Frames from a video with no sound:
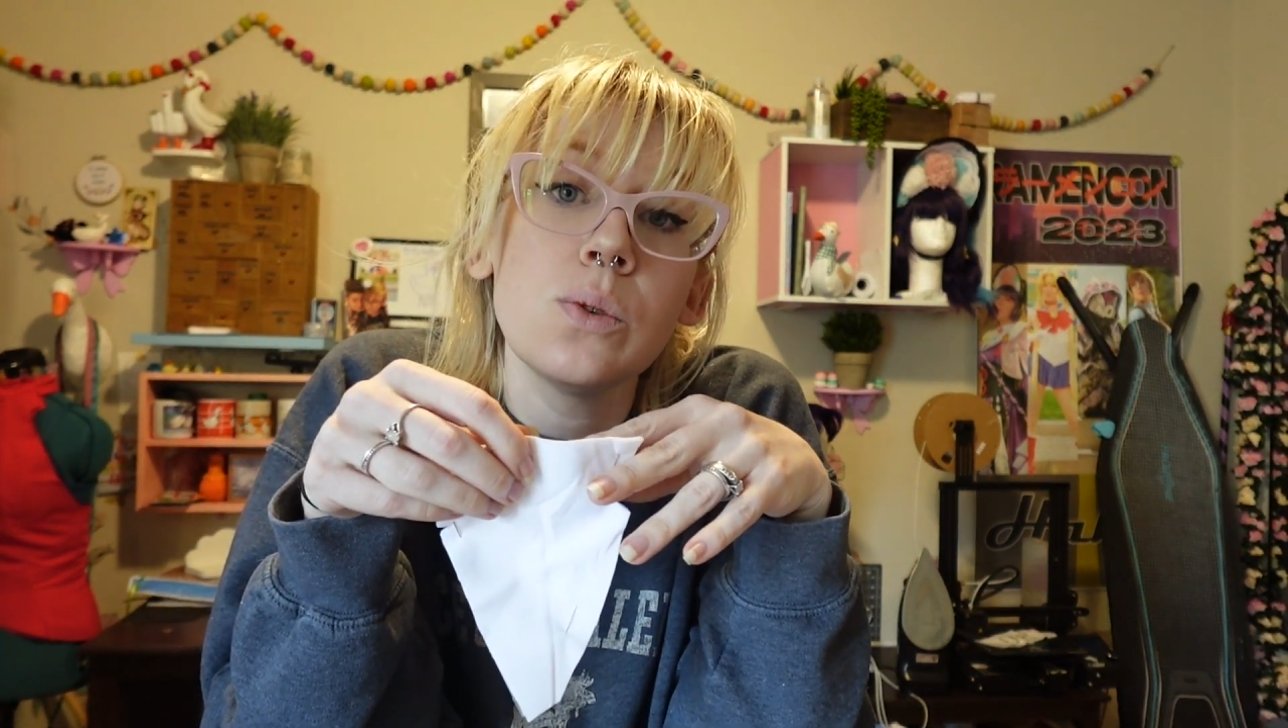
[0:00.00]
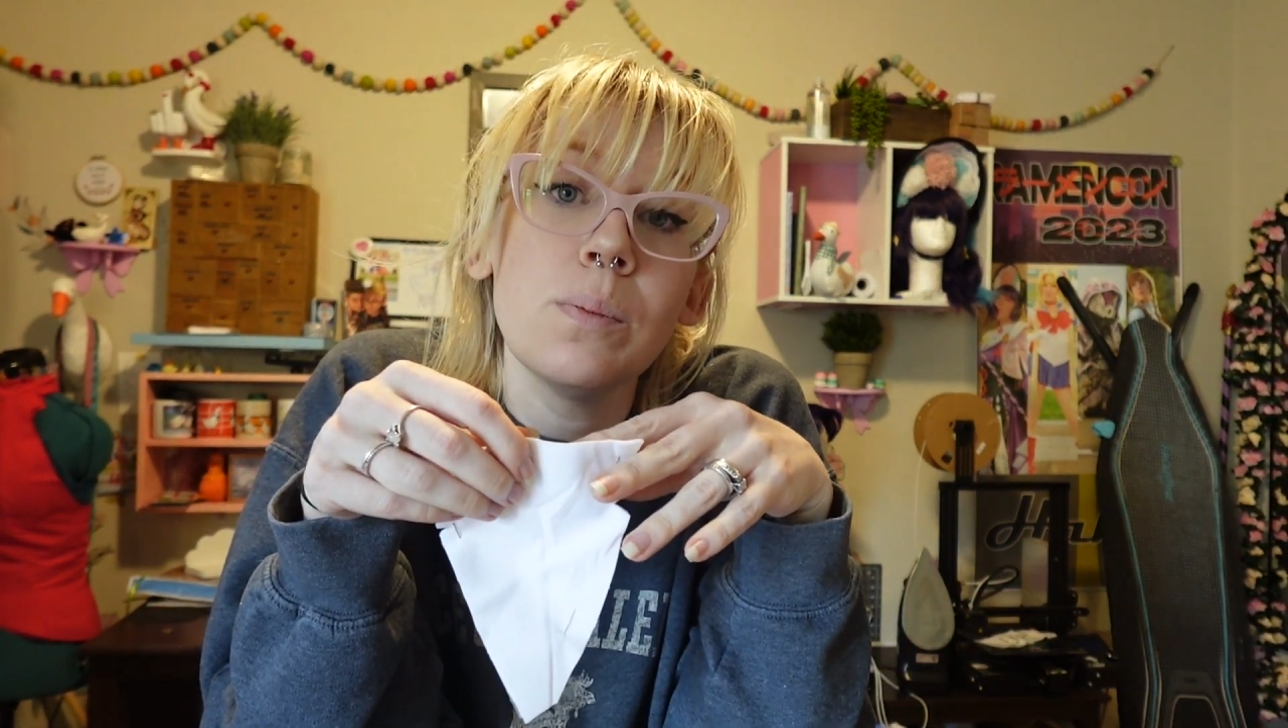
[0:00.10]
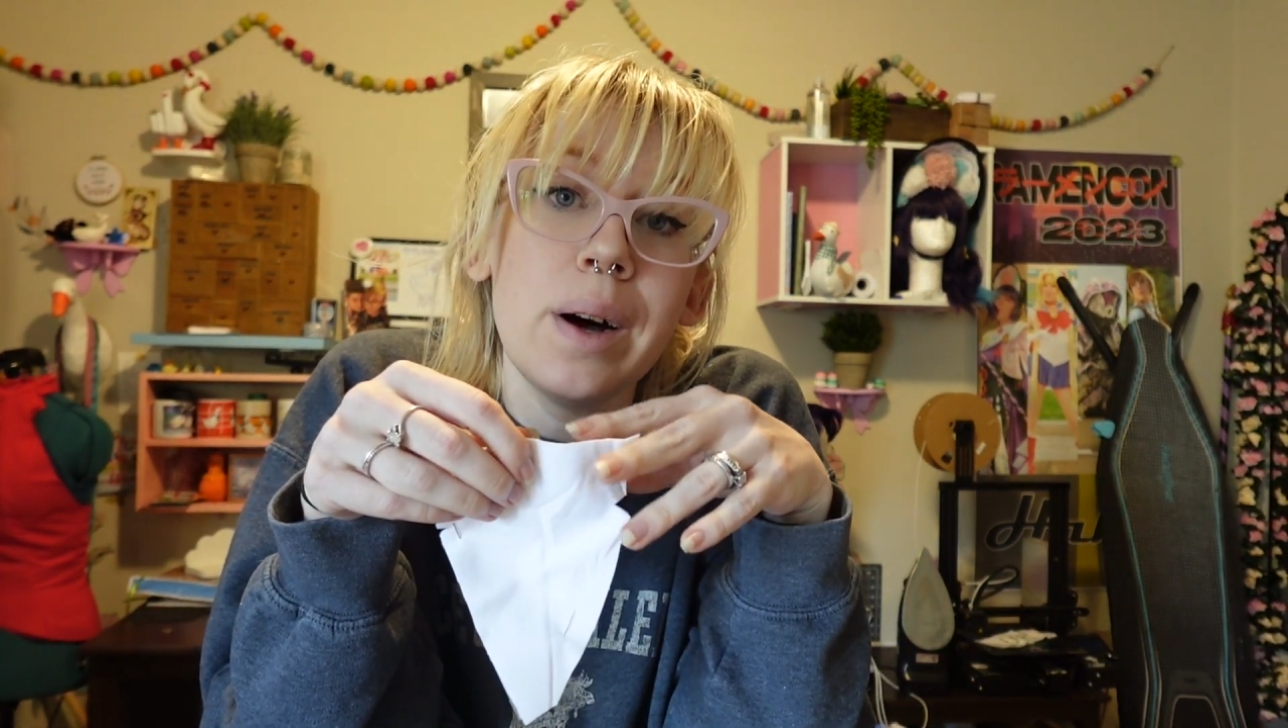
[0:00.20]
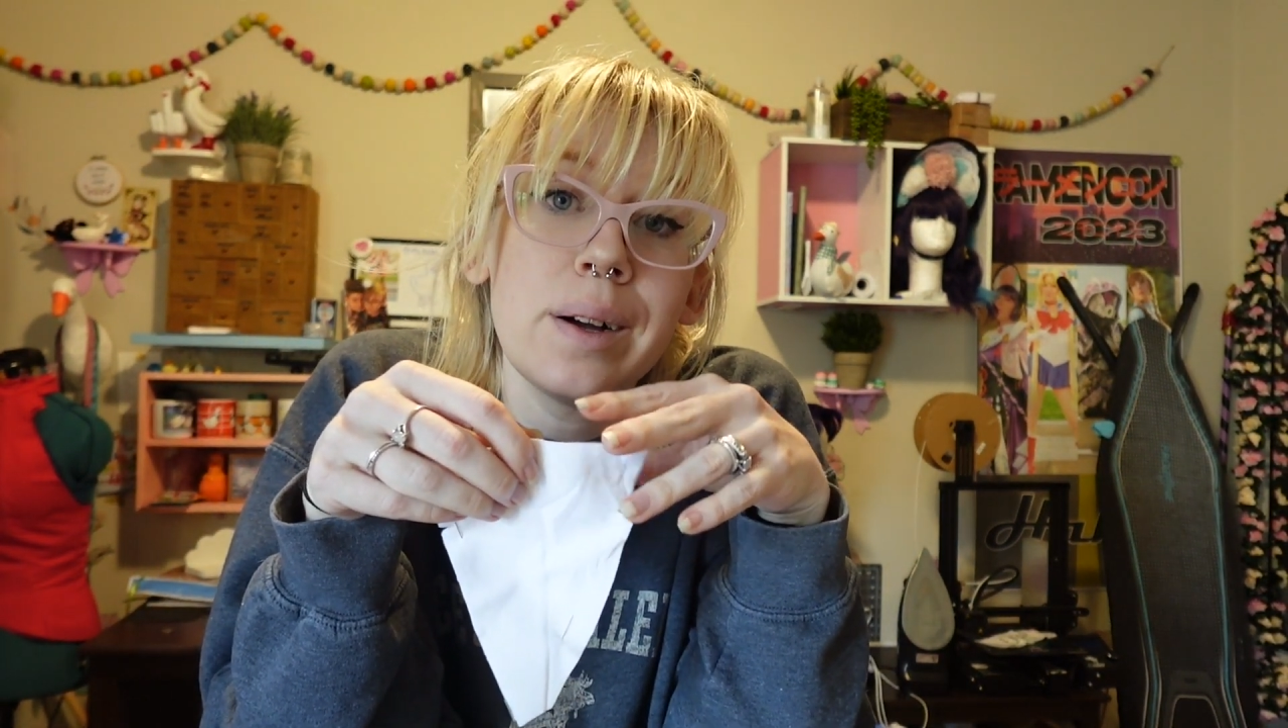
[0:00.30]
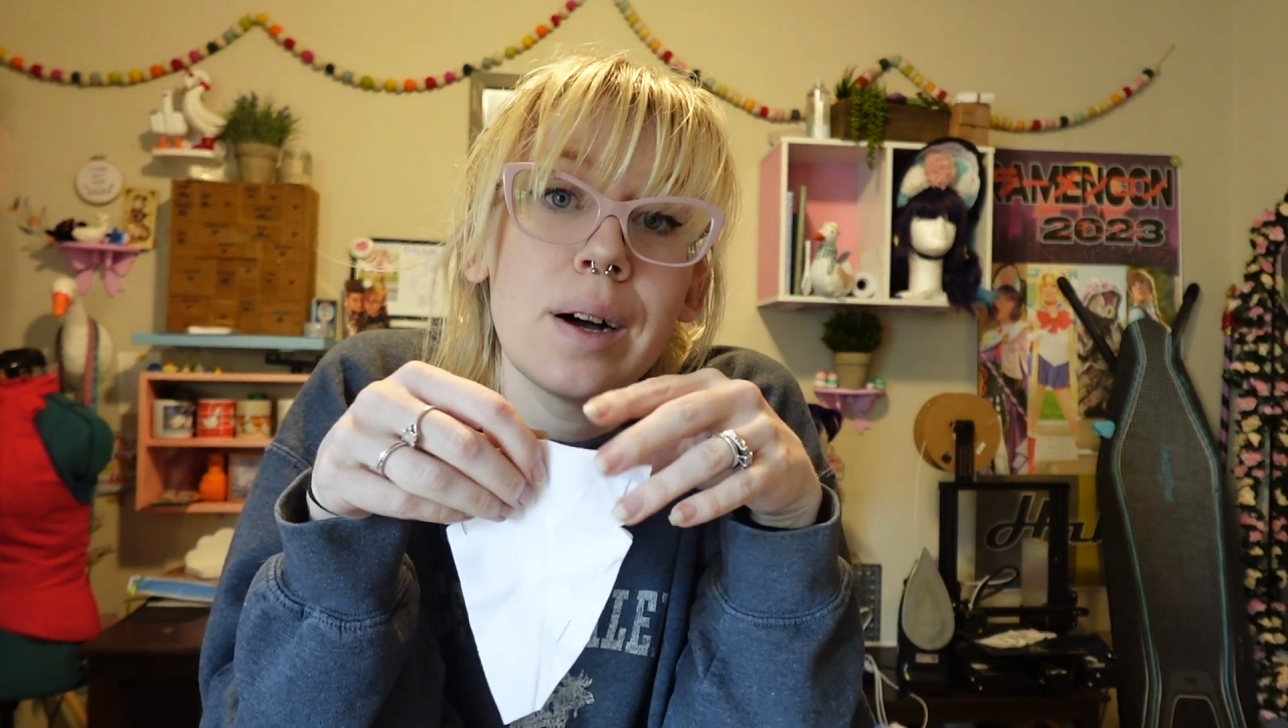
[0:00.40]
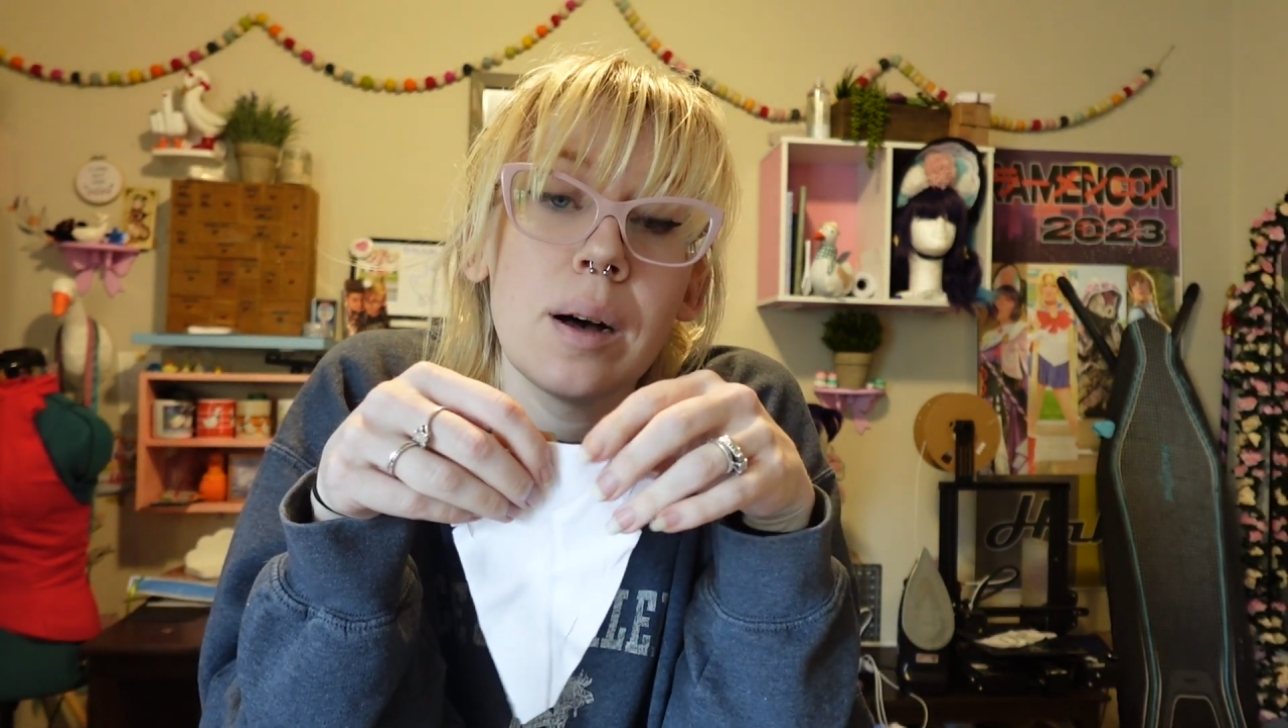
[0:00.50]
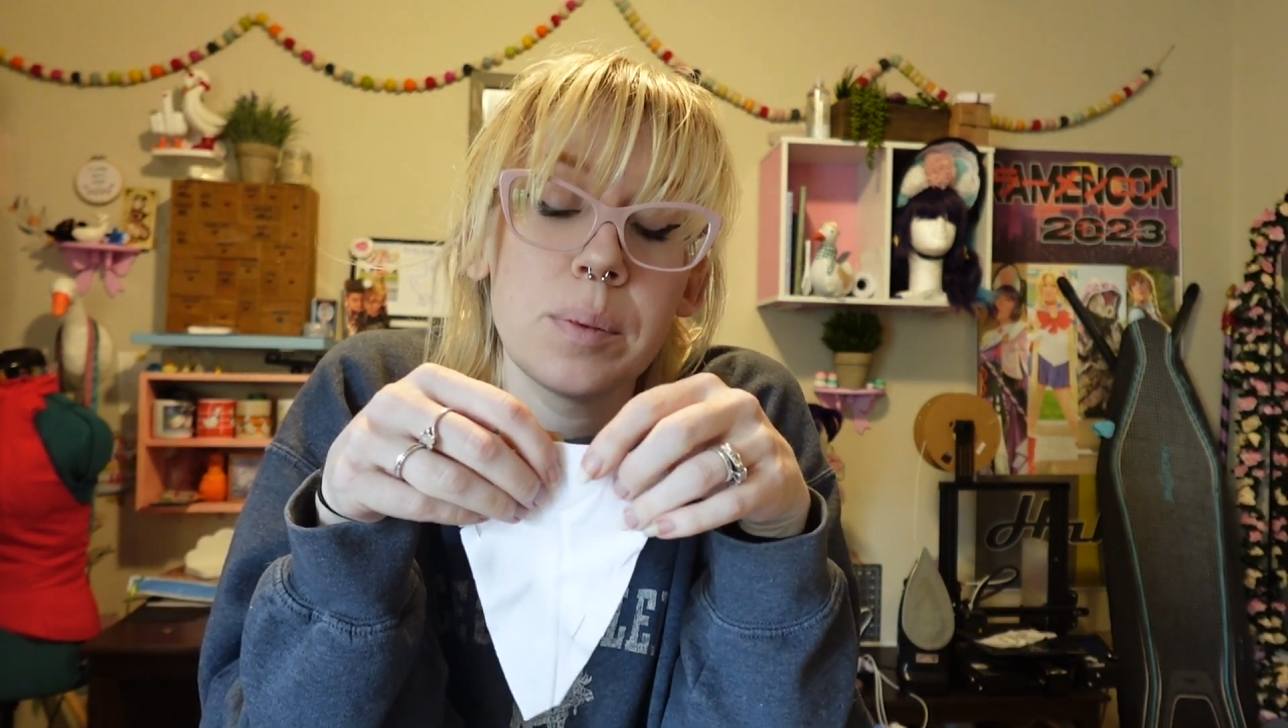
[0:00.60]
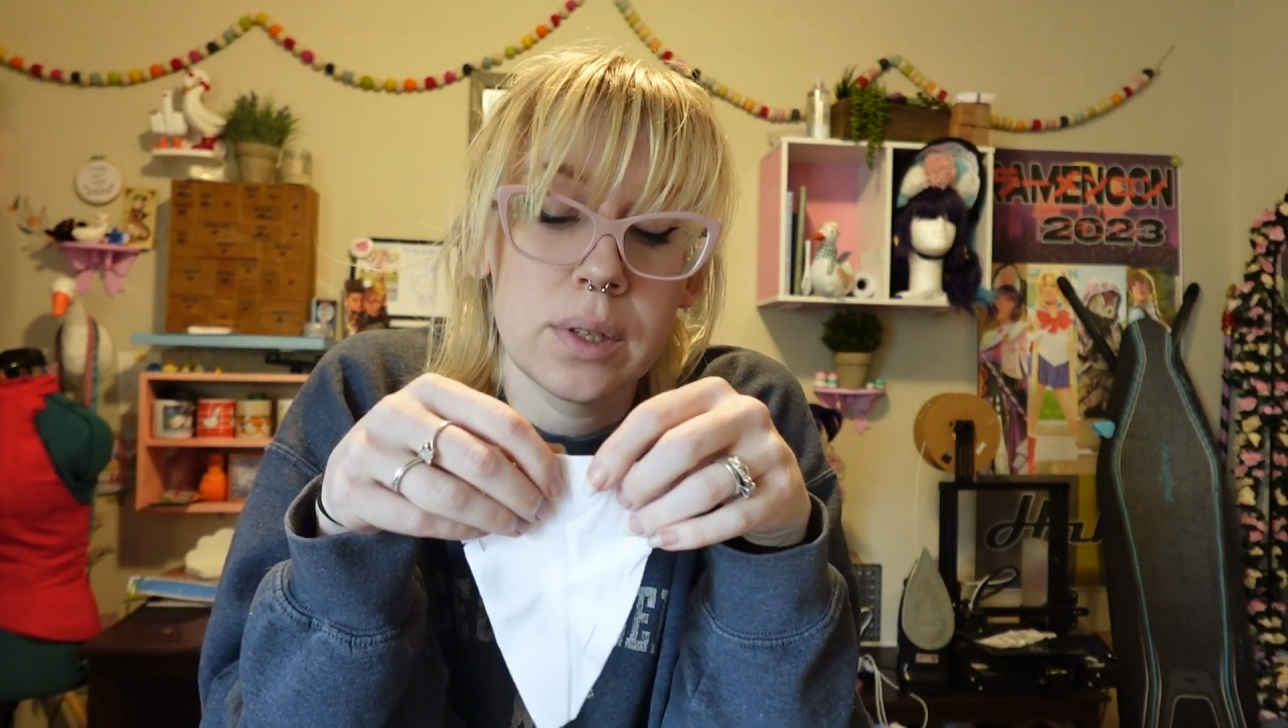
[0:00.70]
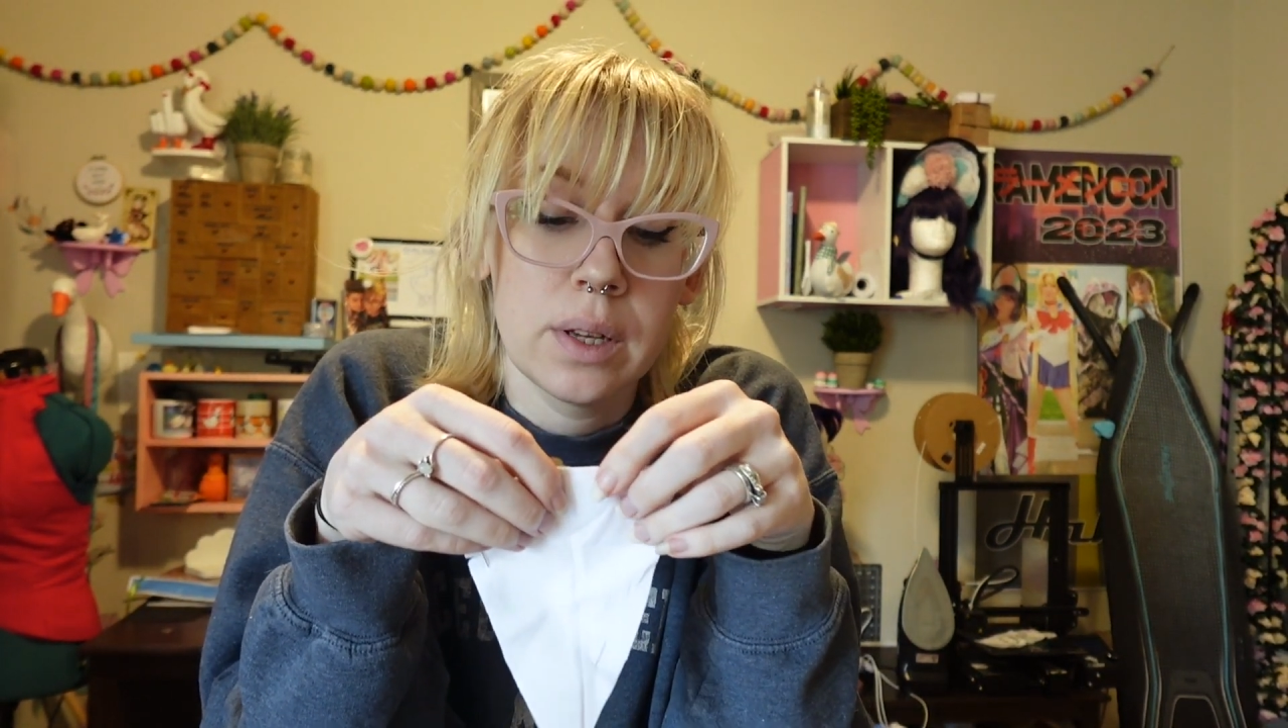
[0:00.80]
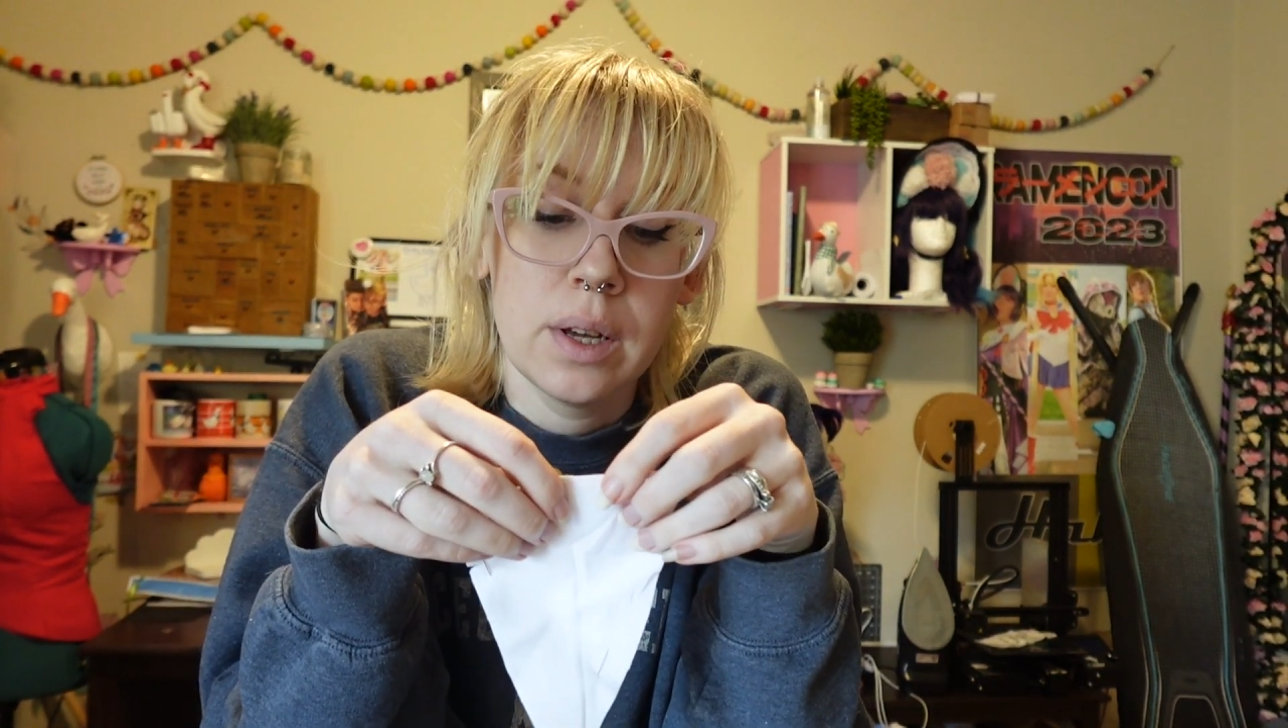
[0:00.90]

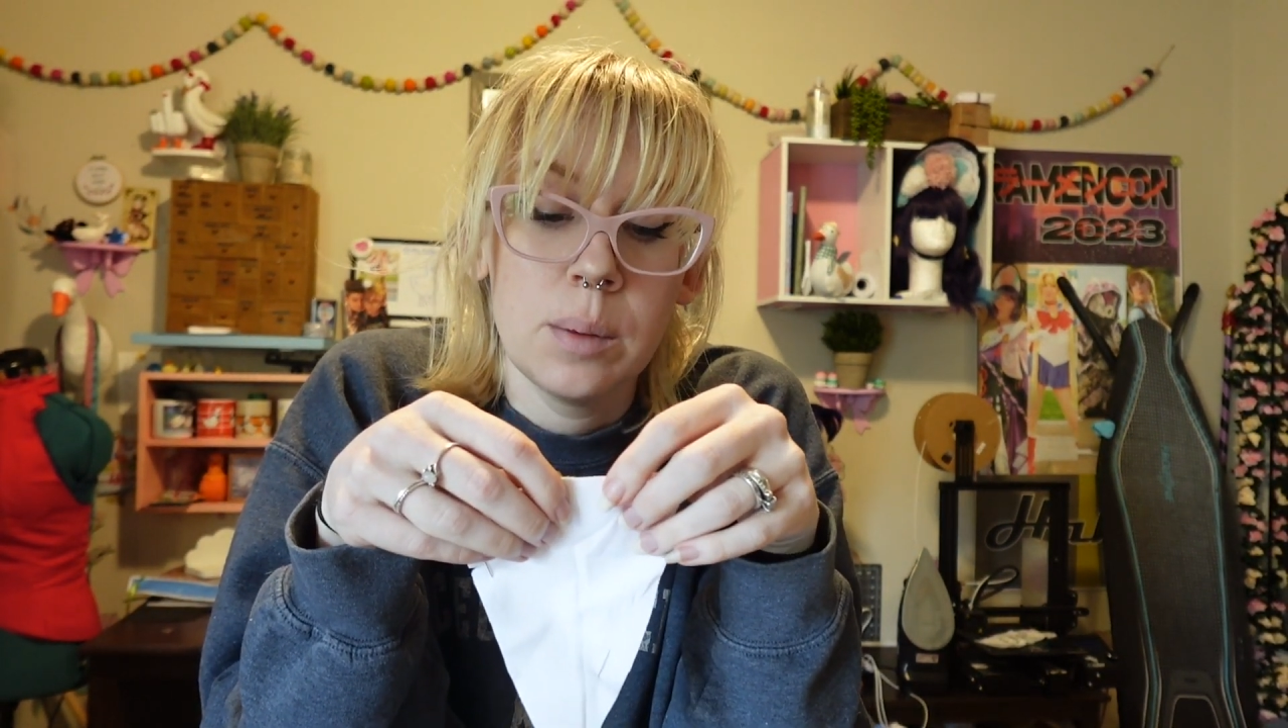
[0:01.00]
mock-ups